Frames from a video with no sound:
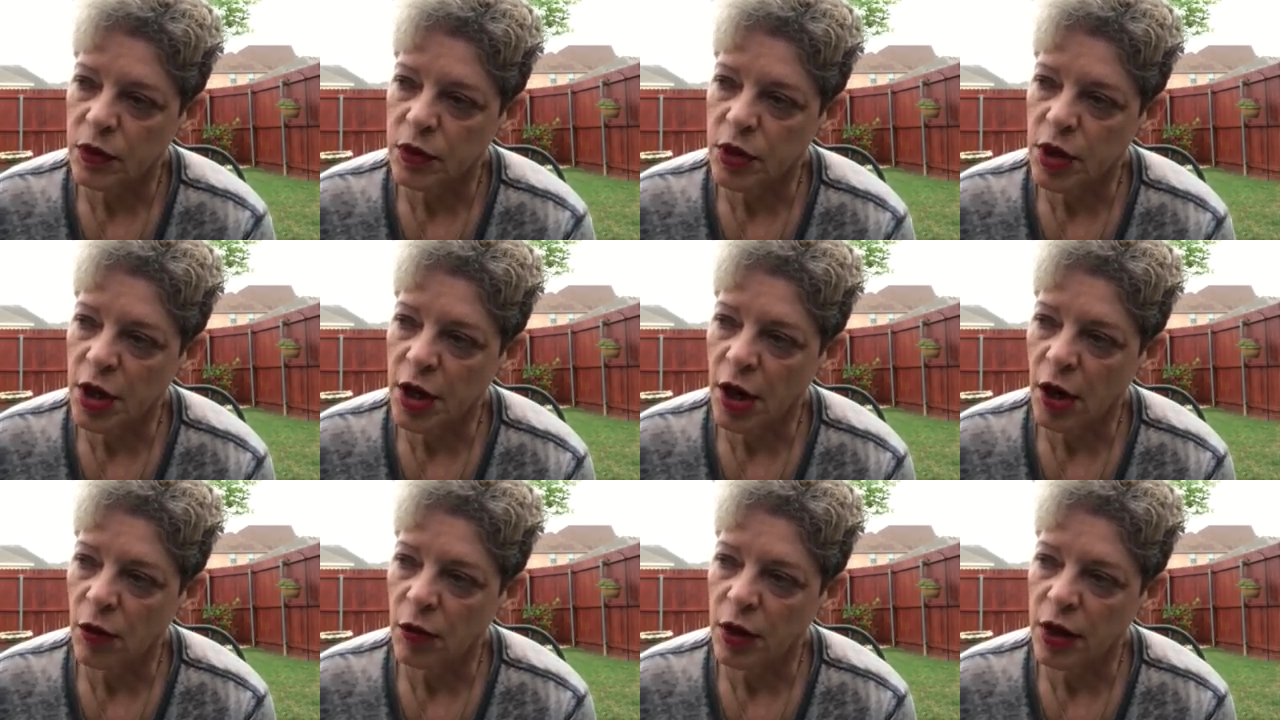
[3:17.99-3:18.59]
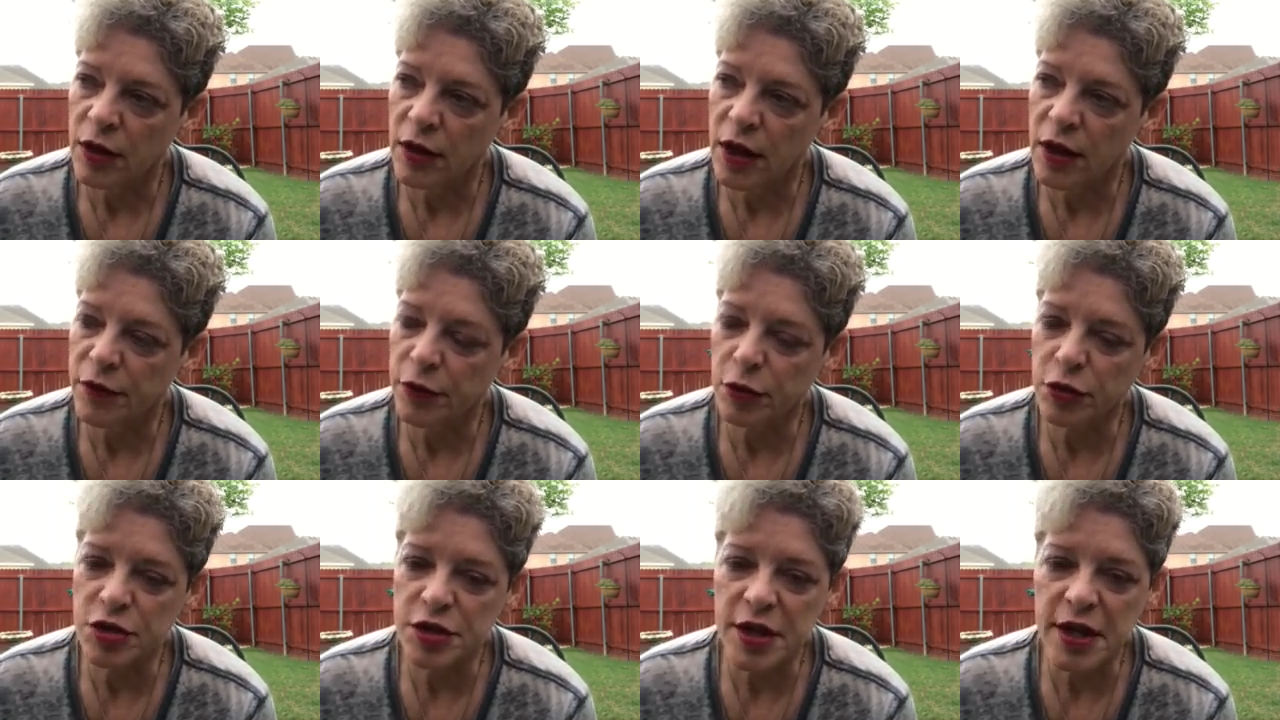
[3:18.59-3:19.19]
you know,
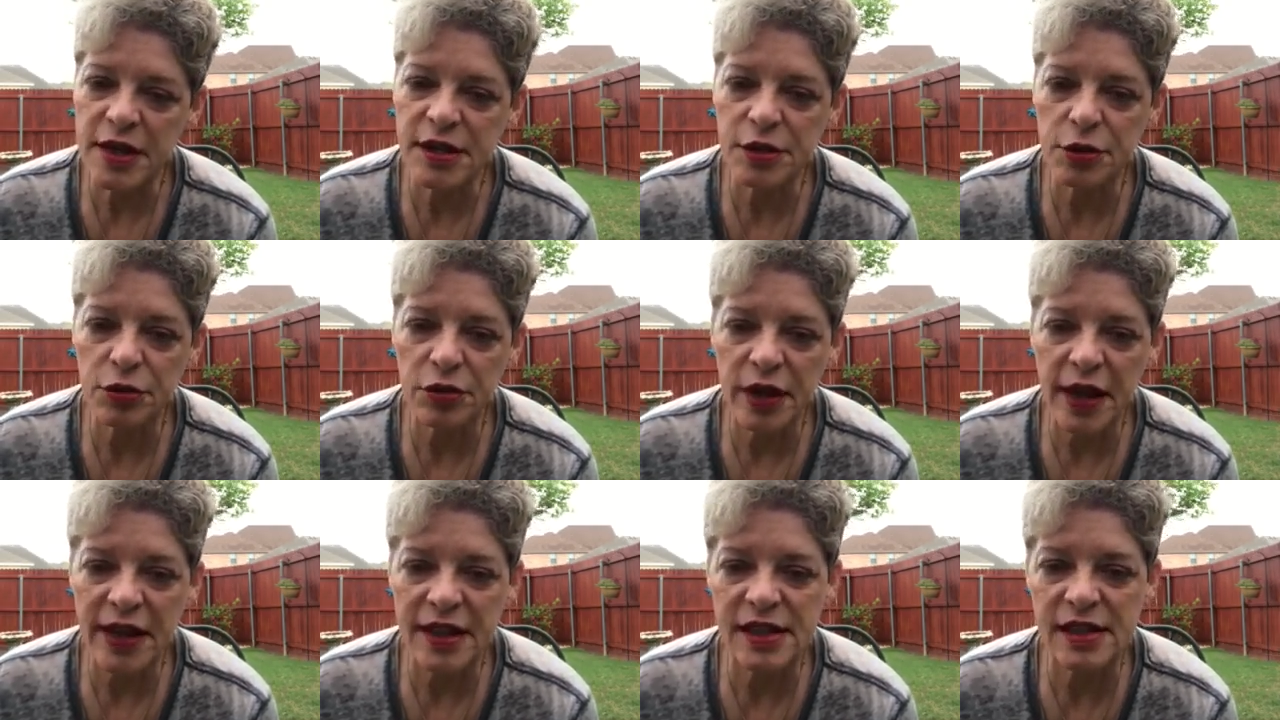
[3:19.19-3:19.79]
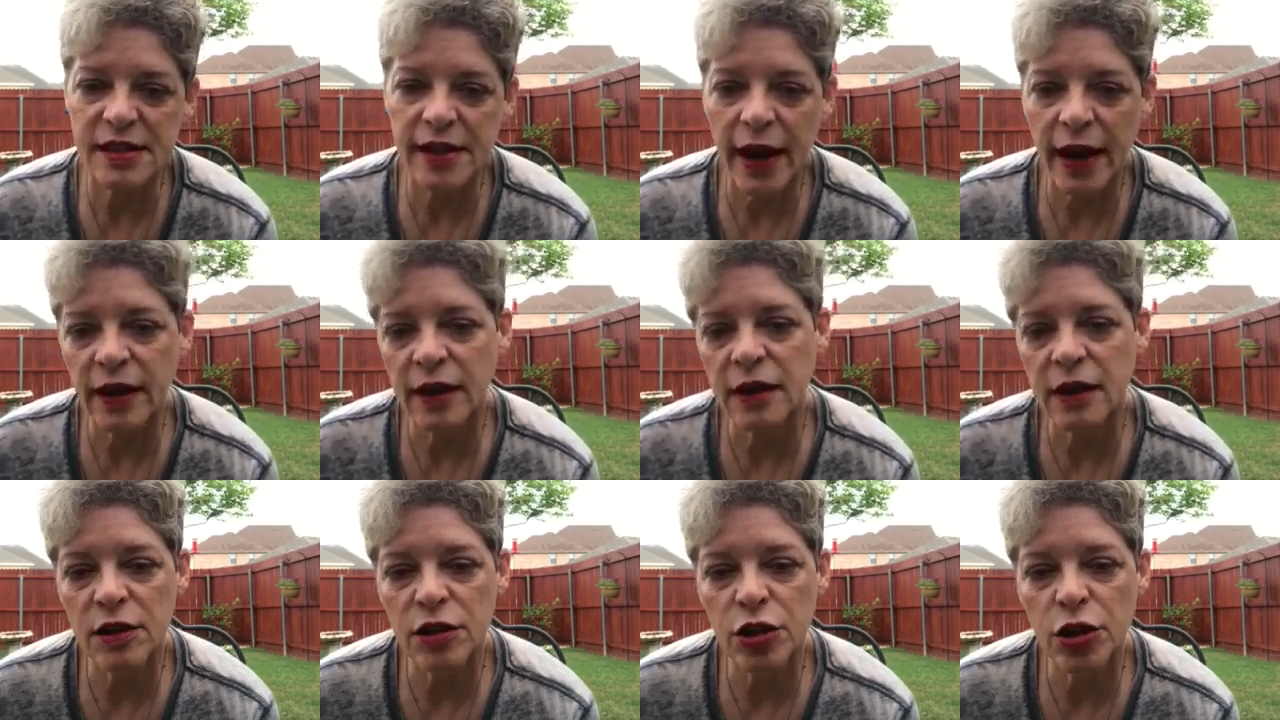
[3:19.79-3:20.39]
if there's things that are laying
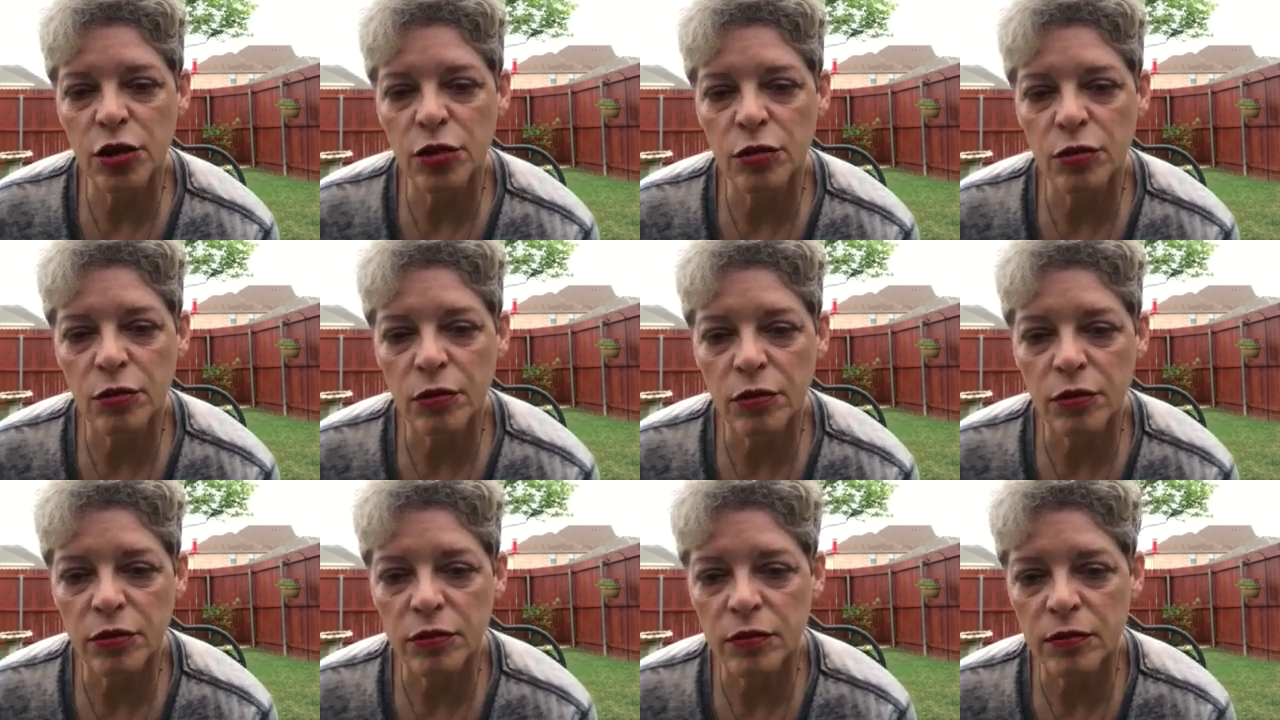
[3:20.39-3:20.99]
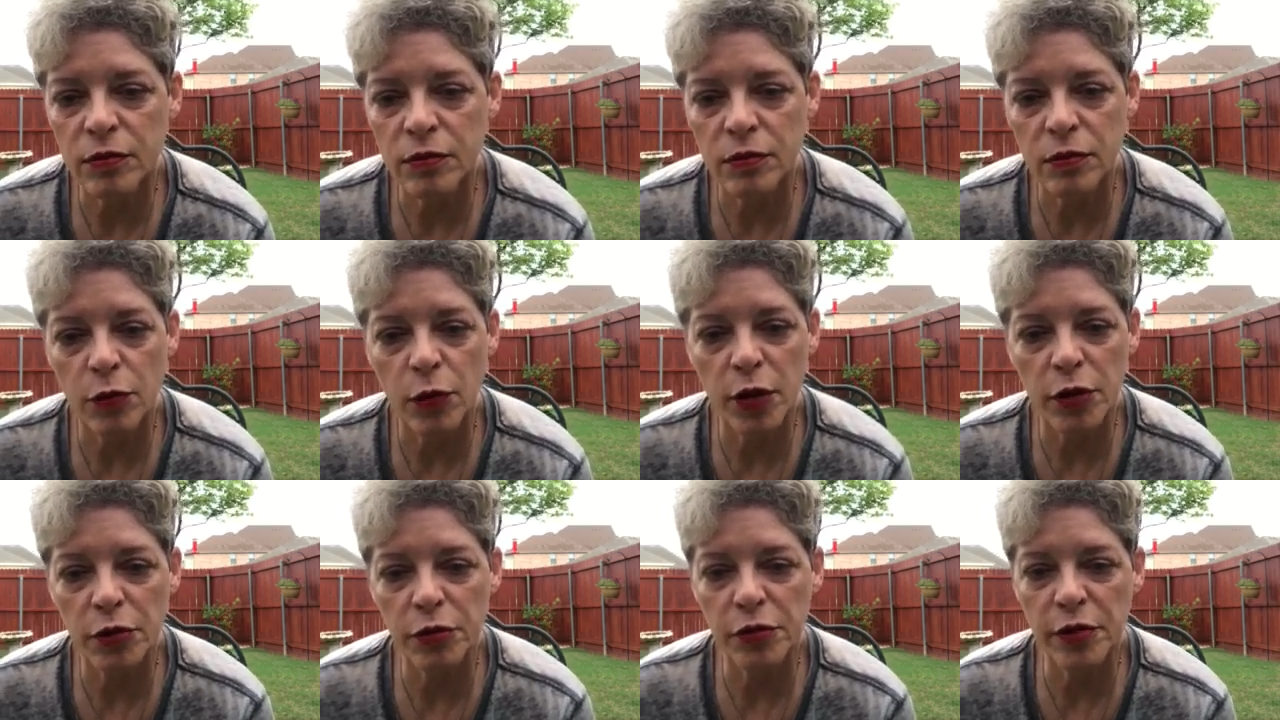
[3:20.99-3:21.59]
stagnant in you,
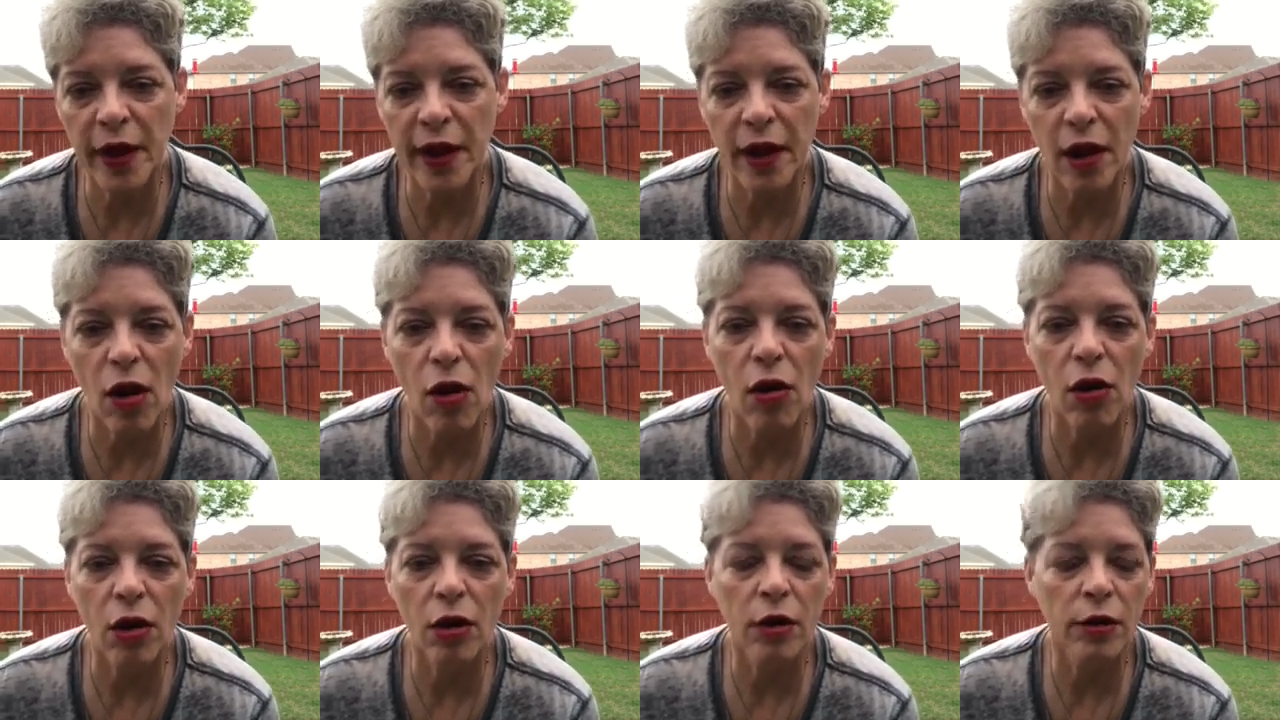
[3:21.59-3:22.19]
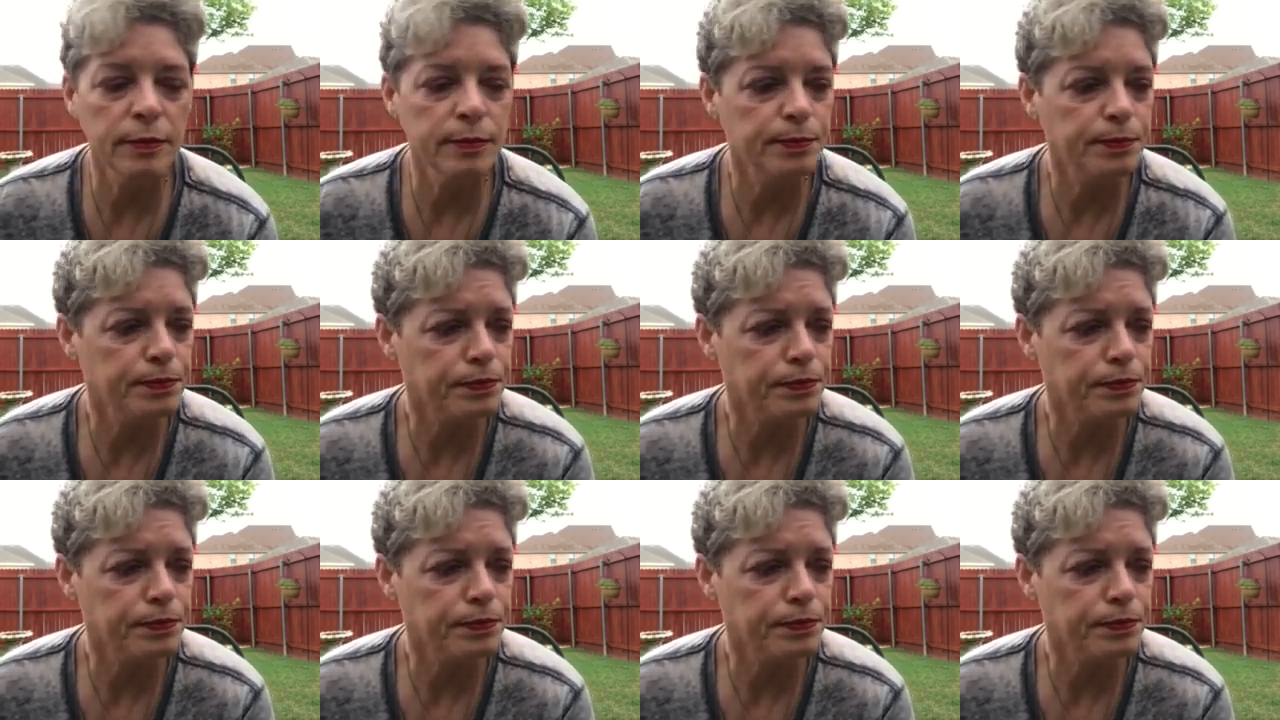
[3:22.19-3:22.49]
whether they are,